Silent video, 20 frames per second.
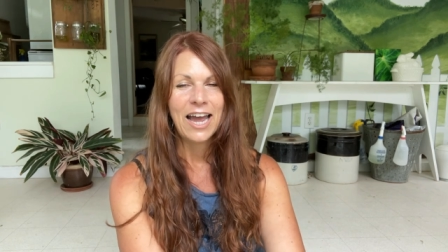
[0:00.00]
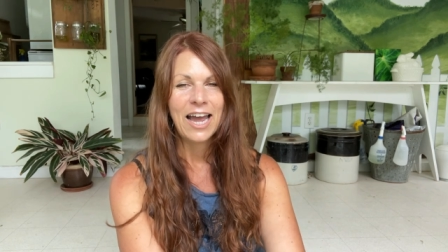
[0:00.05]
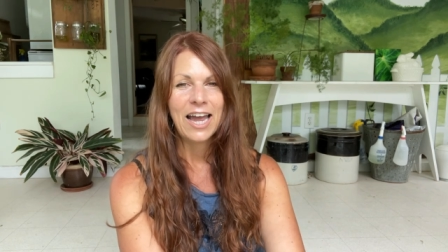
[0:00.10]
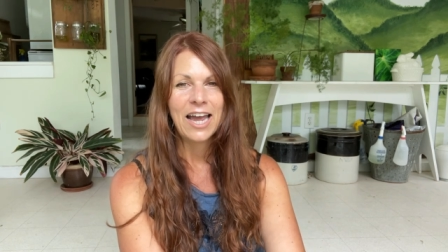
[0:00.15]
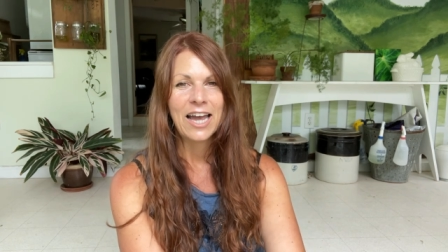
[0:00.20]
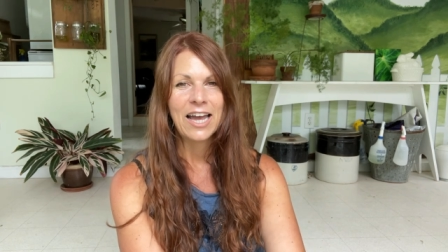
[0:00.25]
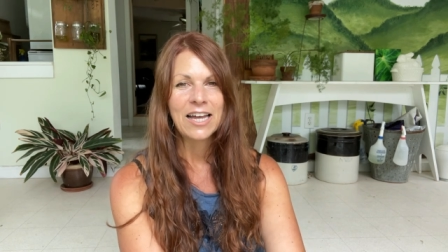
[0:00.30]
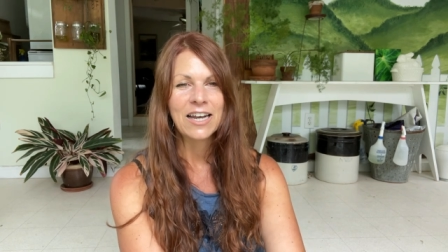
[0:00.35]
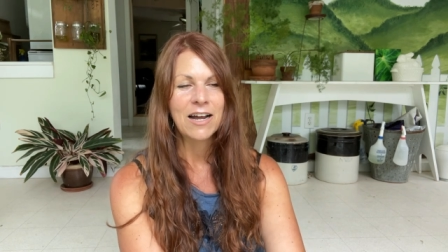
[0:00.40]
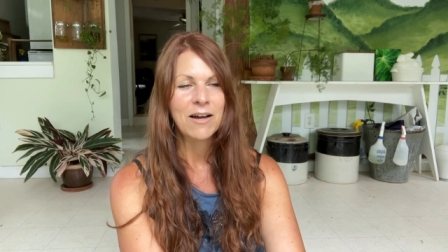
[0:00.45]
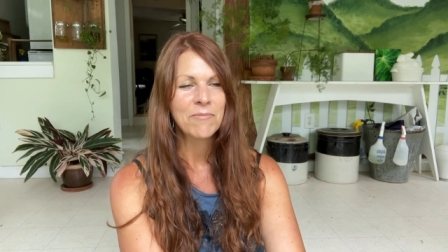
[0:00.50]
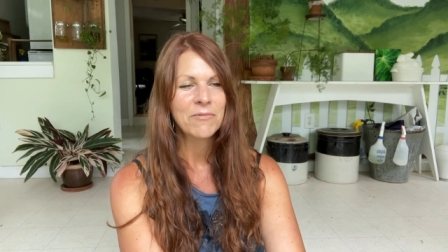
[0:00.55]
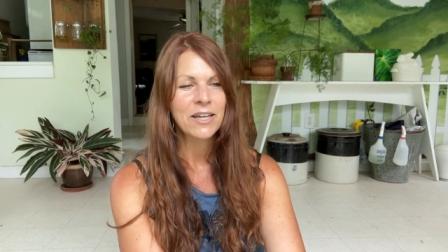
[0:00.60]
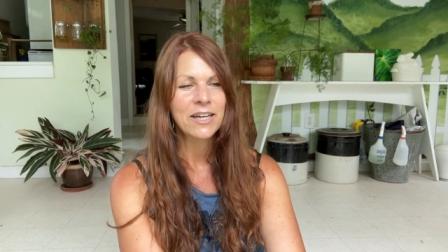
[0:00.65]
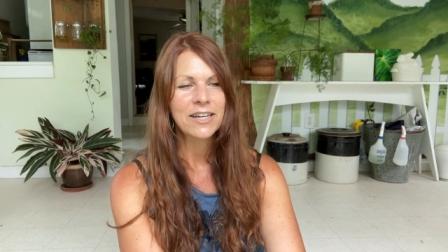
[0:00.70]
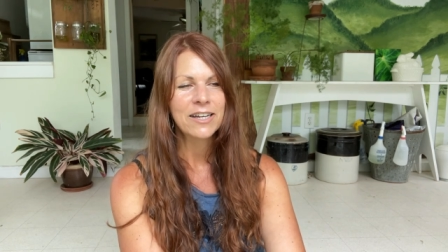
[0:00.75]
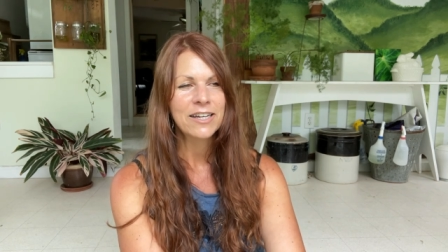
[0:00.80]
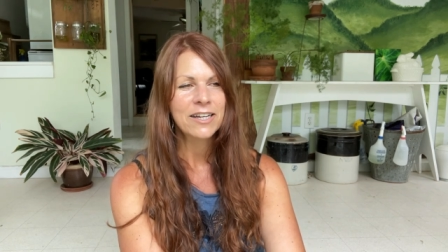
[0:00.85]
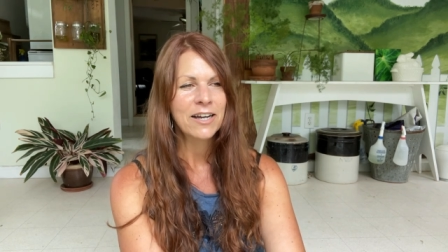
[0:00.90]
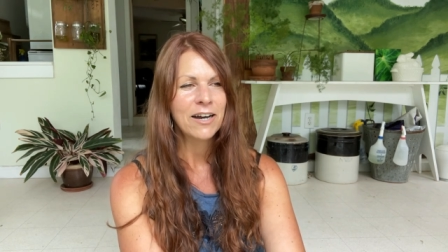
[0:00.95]
and I'm
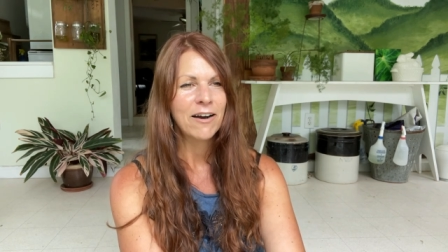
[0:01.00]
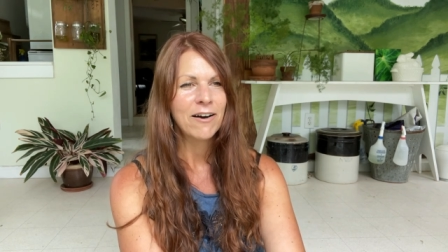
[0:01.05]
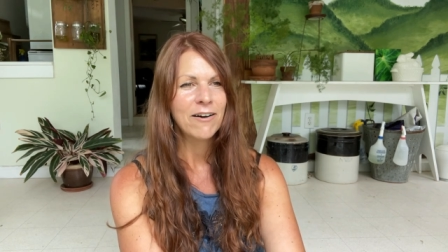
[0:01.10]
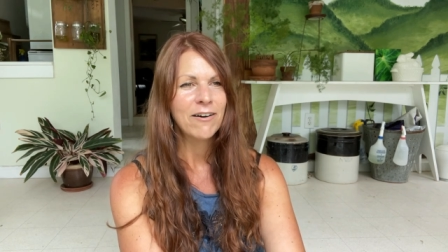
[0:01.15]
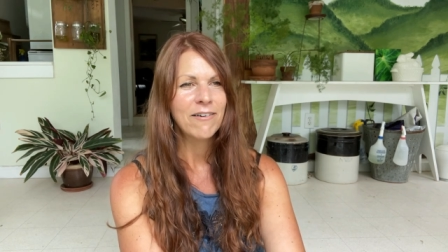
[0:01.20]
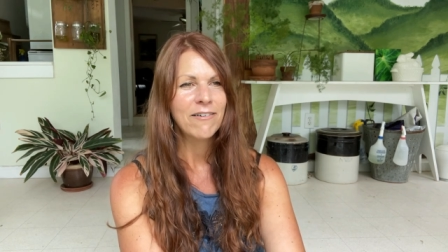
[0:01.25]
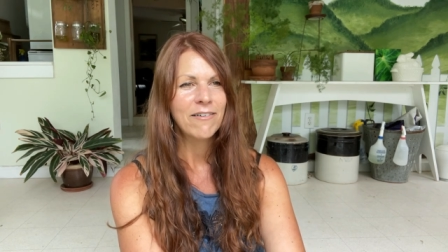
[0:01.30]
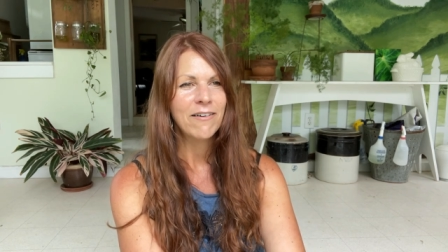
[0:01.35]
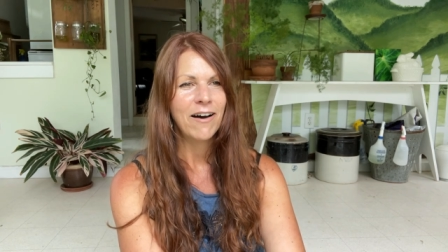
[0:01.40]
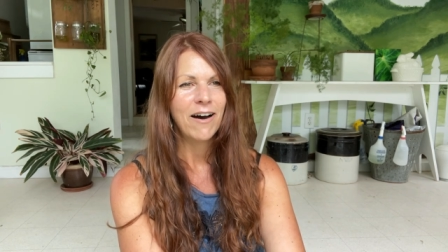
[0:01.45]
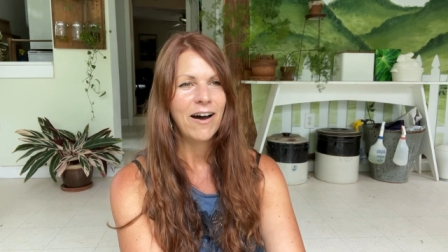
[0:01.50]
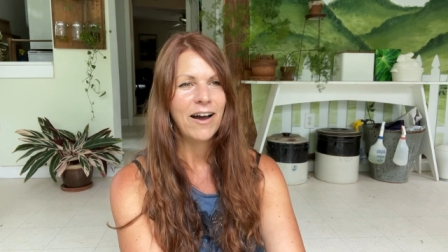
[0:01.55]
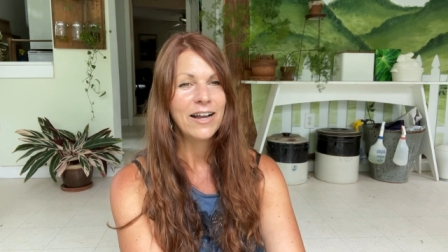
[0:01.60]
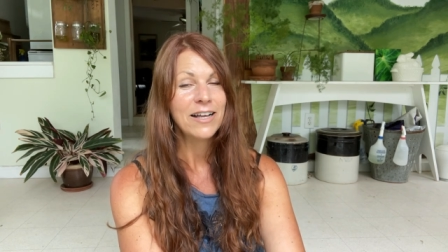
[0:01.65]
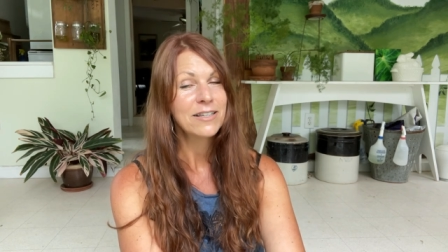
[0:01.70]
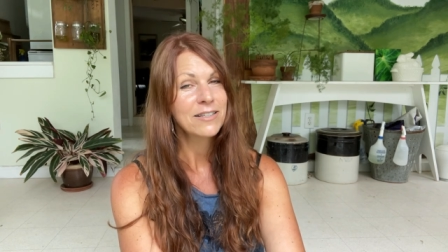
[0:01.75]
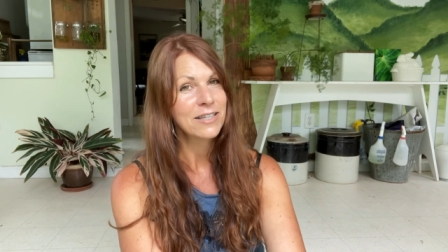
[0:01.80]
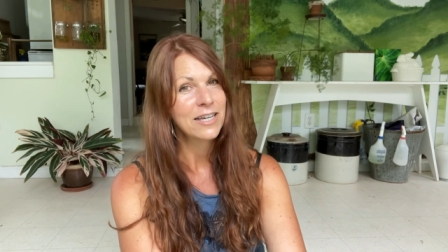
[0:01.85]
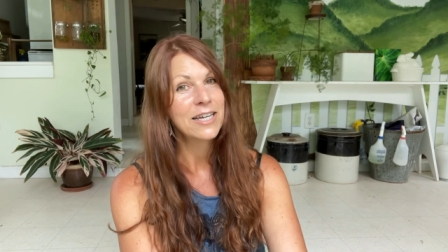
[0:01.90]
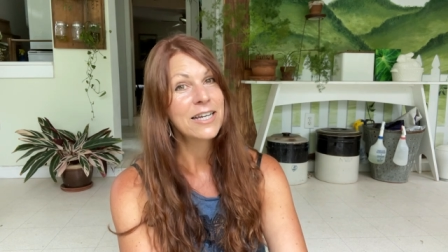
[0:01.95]
like, you know,
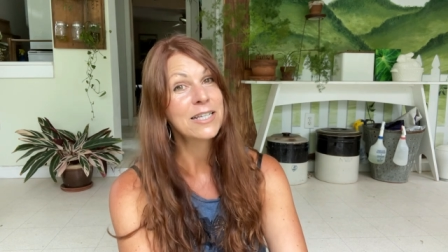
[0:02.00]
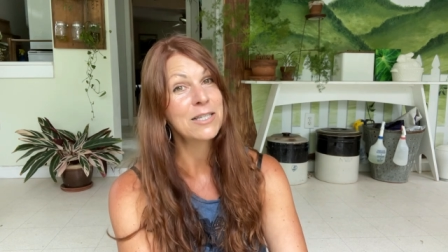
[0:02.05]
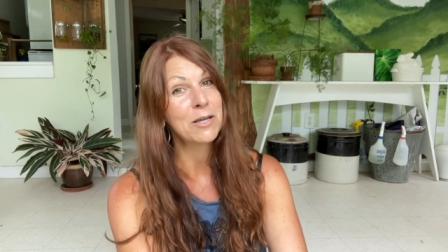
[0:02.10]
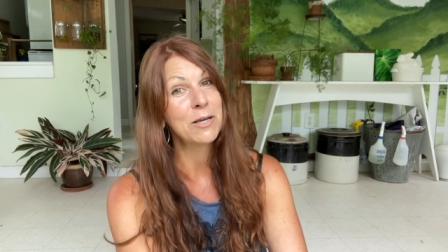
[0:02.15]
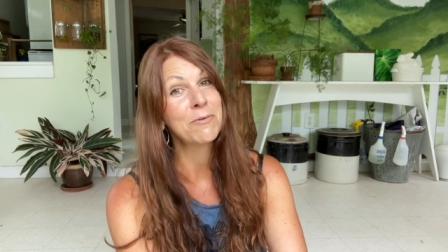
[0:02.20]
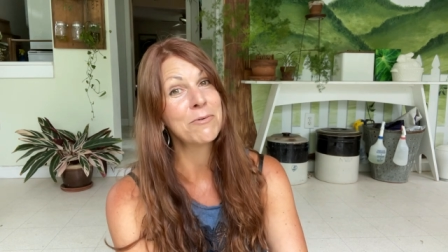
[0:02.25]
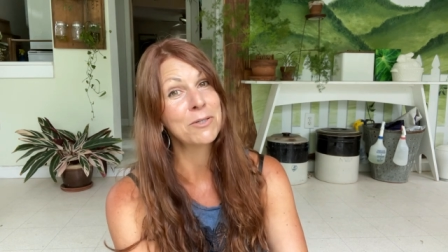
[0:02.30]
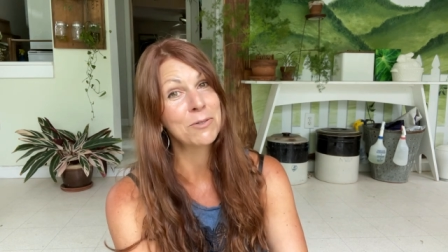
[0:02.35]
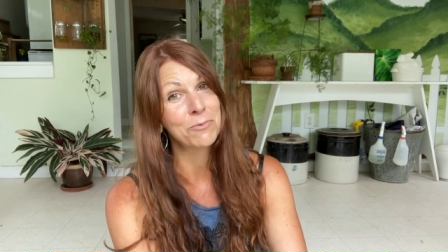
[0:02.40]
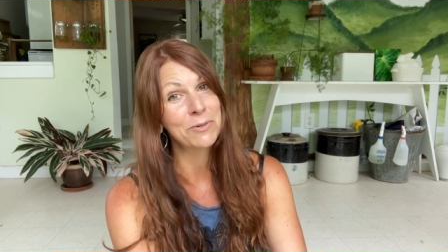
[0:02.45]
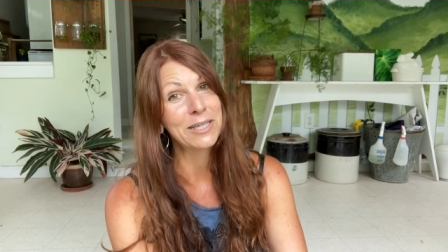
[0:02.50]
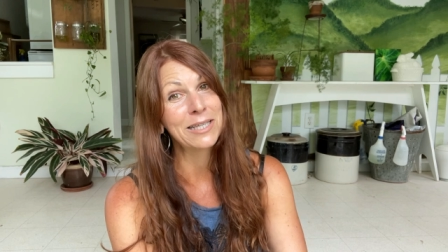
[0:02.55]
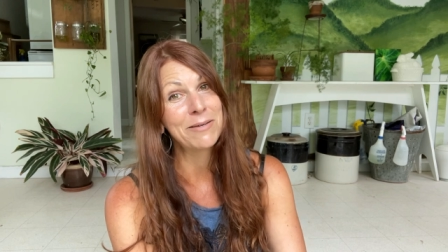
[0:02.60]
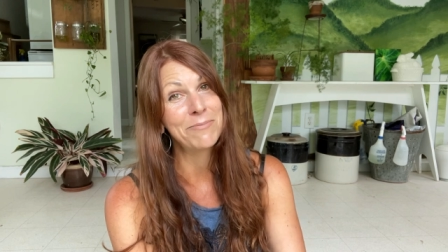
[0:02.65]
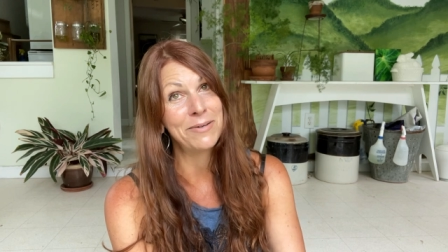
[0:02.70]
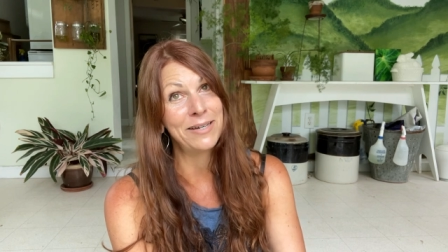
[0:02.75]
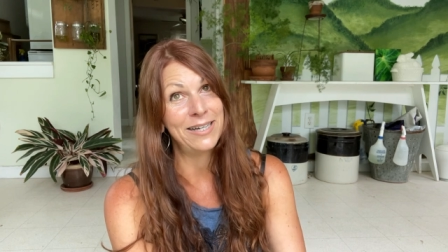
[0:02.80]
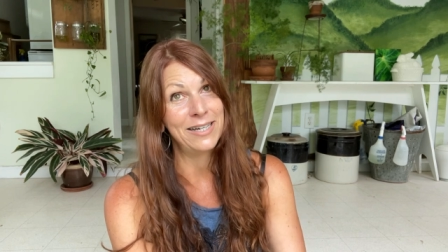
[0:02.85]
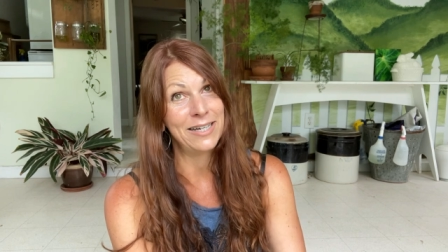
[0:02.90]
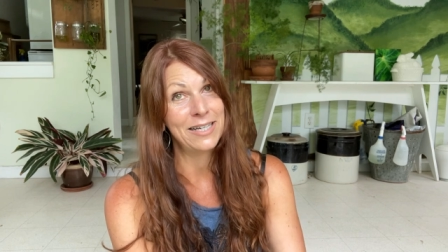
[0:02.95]
it, it, is, it was really
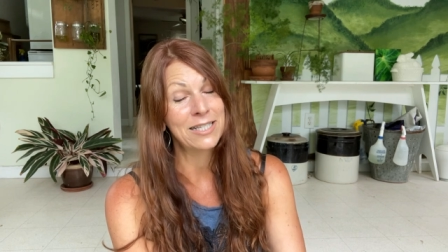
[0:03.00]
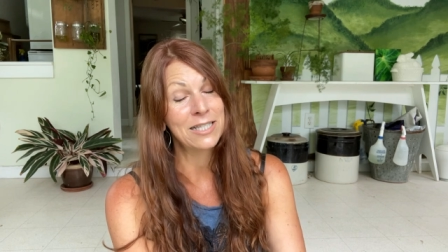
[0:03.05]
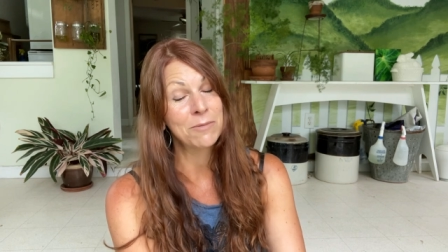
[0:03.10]
big.